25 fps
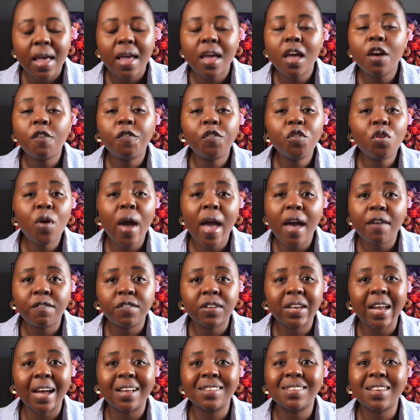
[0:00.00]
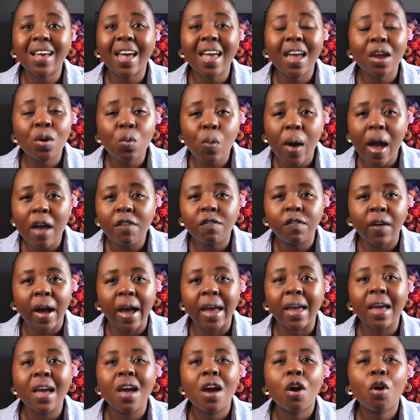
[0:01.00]
If you have data and
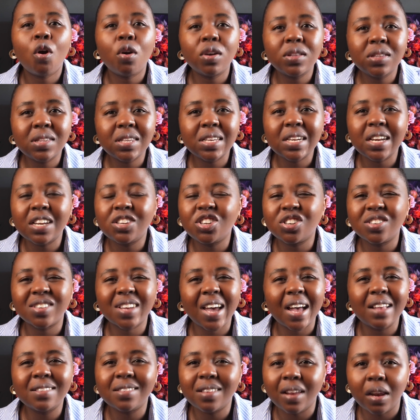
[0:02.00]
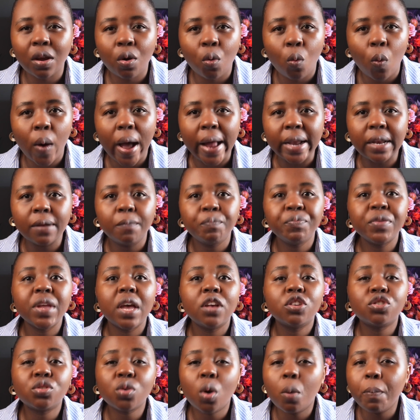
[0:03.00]
Wi-Fi, consider just canceling one.
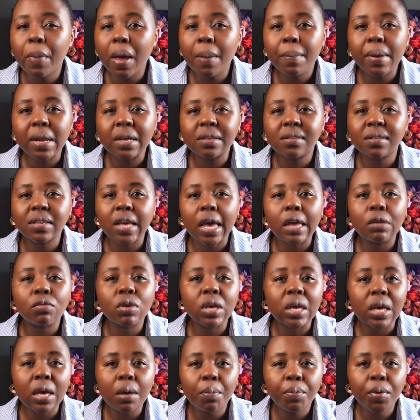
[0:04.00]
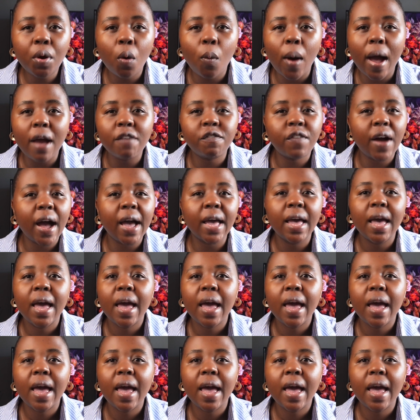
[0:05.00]
So maybe let's say you keep your Wi-Fi